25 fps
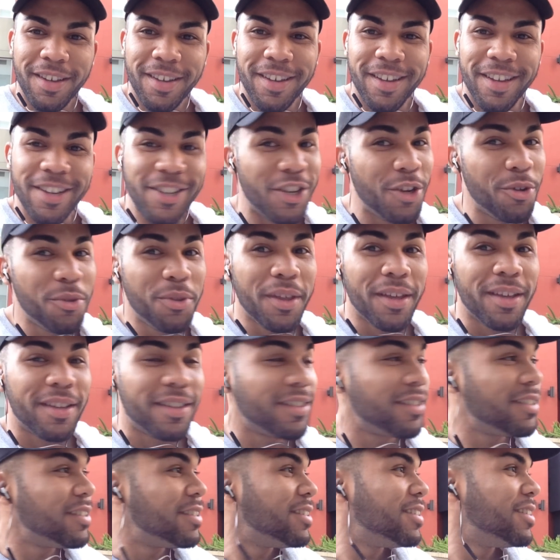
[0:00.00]
and do things.
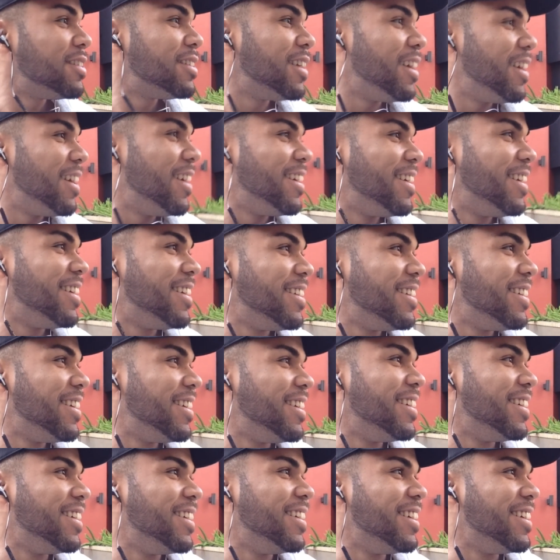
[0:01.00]

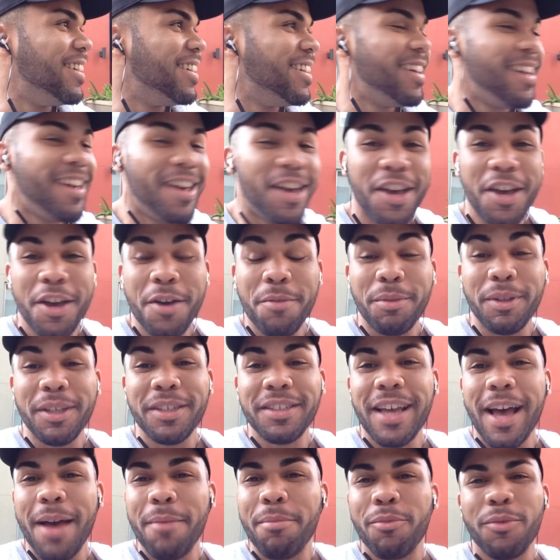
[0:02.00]
But this
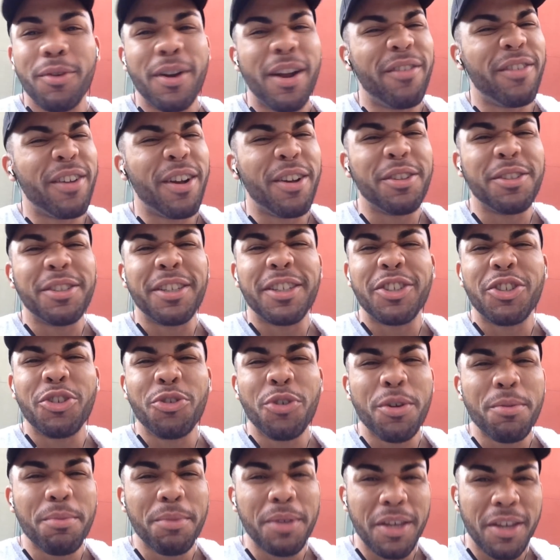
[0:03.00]
happened whenever I was
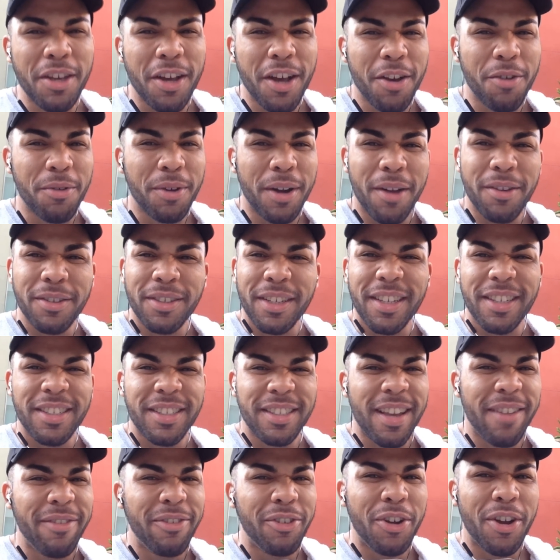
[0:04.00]
extremely young, when I was like
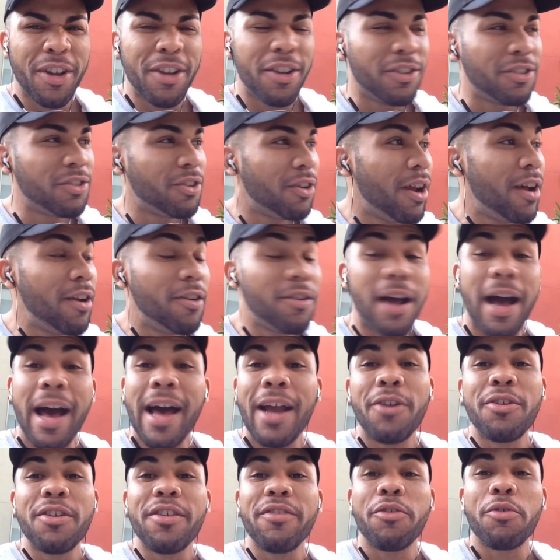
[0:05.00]
7 or 8 years old. I
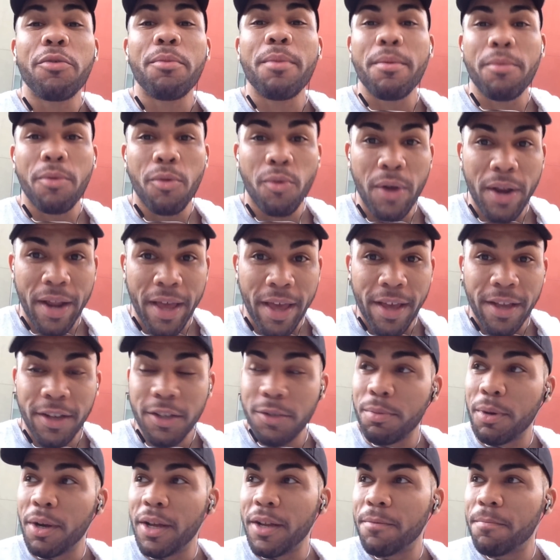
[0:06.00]
don't even remember what age,
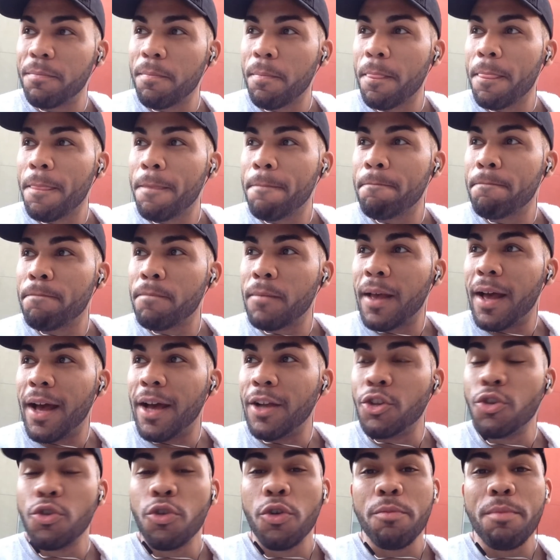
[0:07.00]
but I
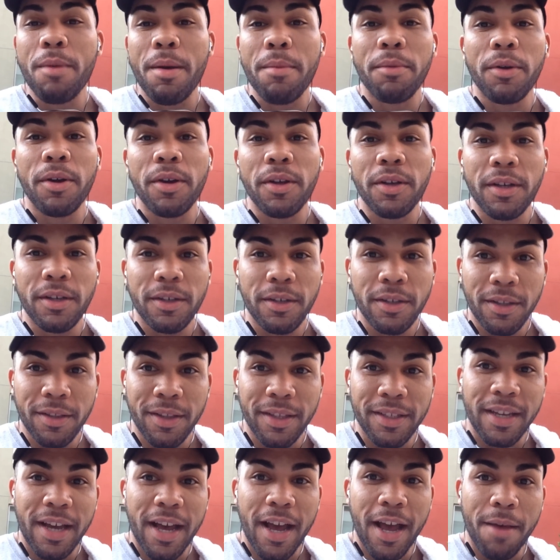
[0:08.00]
do remember the
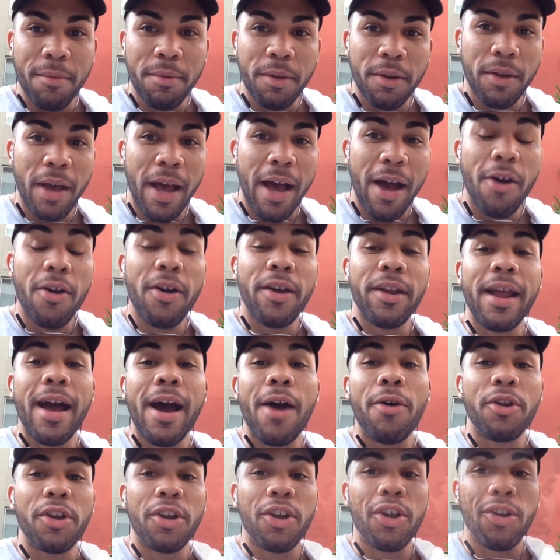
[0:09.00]
time and
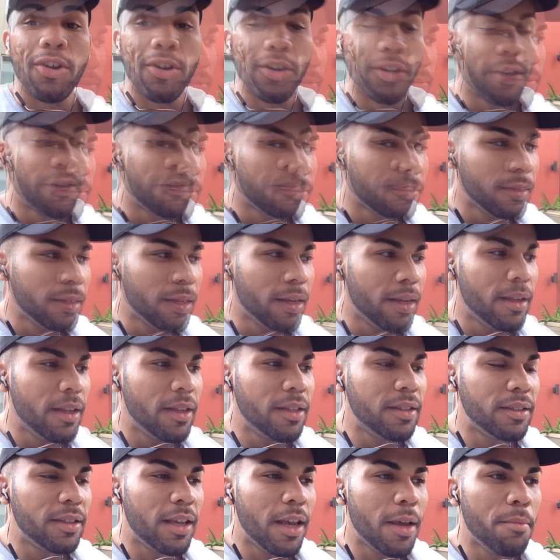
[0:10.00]
how it occurred. And
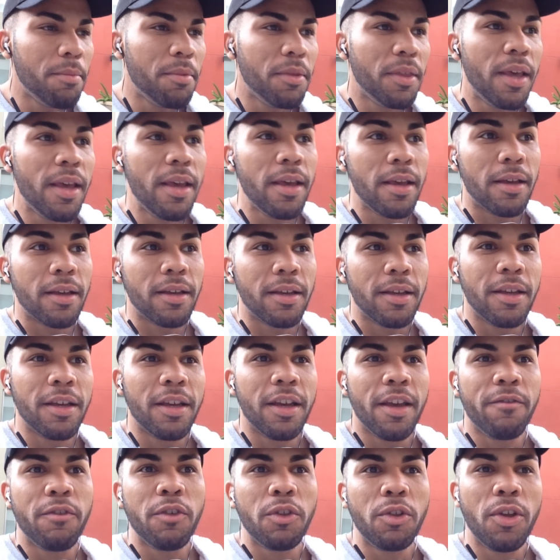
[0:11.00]
then same thing,
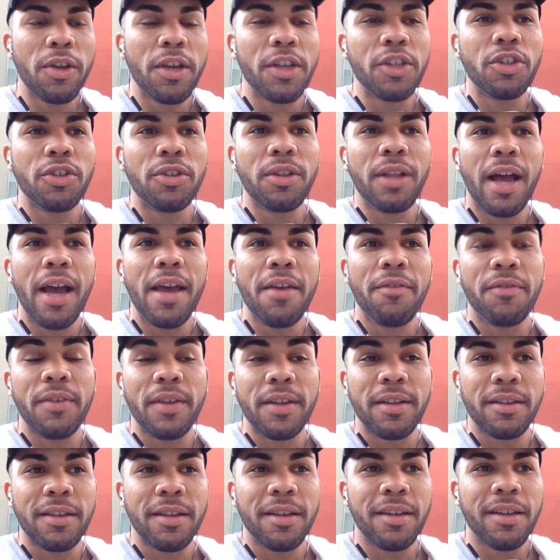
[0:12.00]
if you look at your life
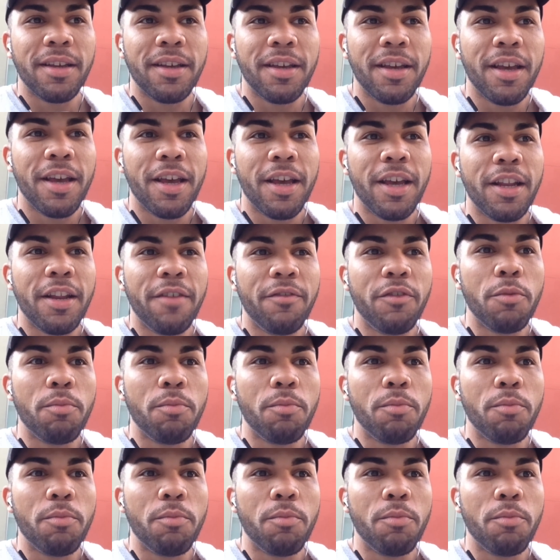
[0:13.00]
and if